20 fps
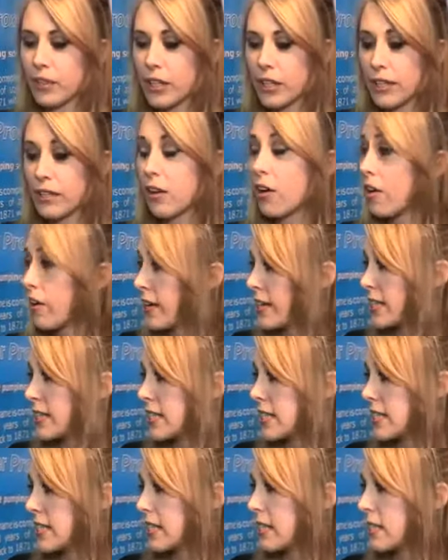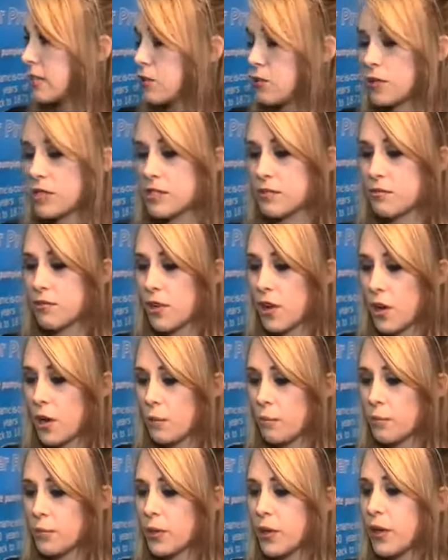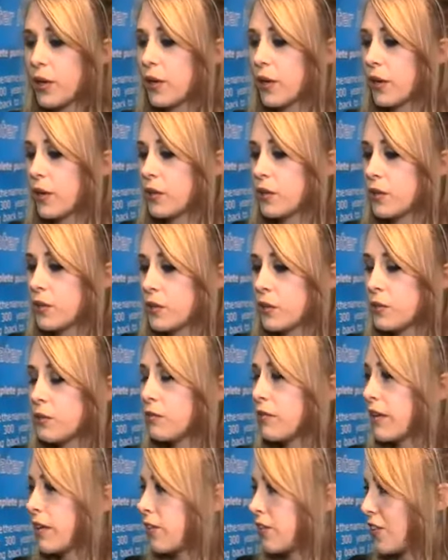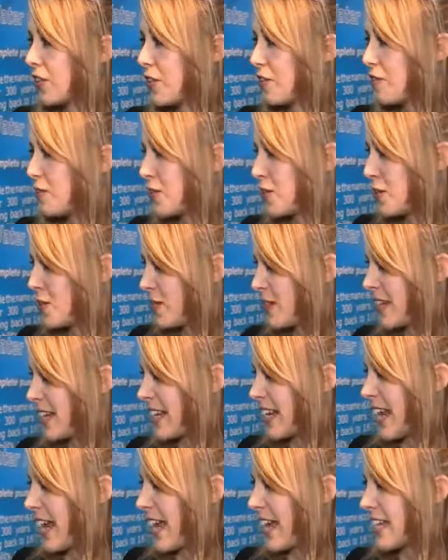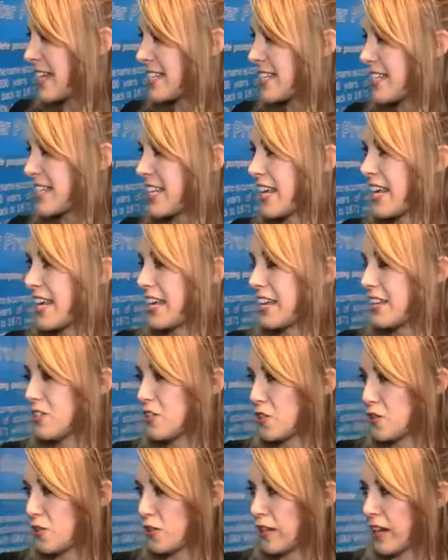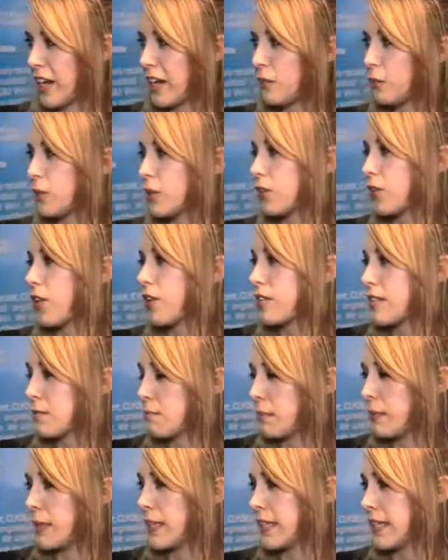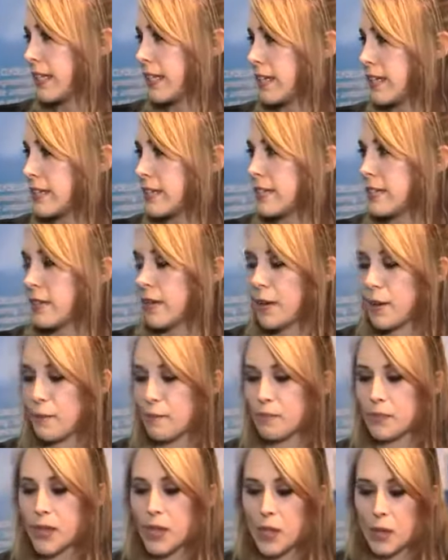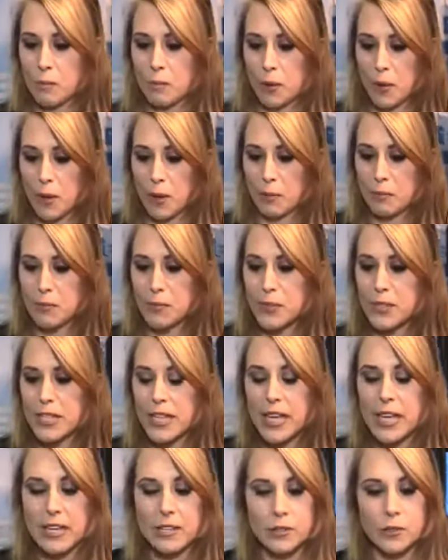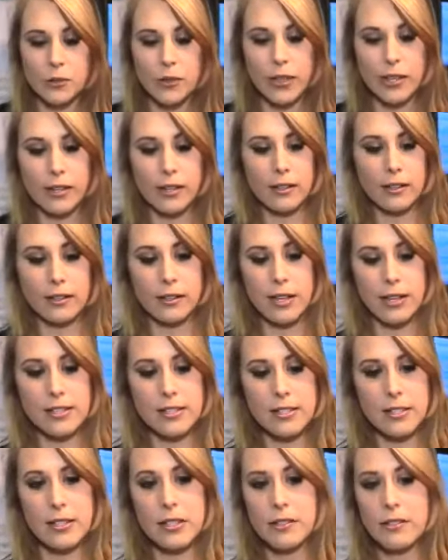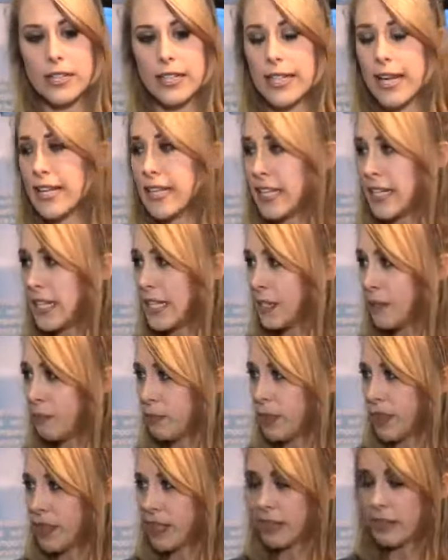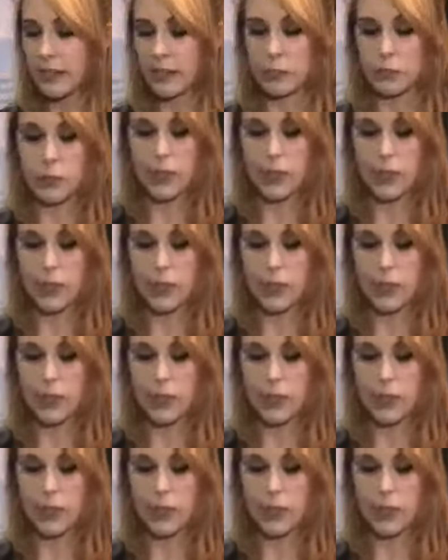in R&D to develop a new version of the Uniglide and GeoGlide, which are spirit case pumps. So that's the Uniglide E here that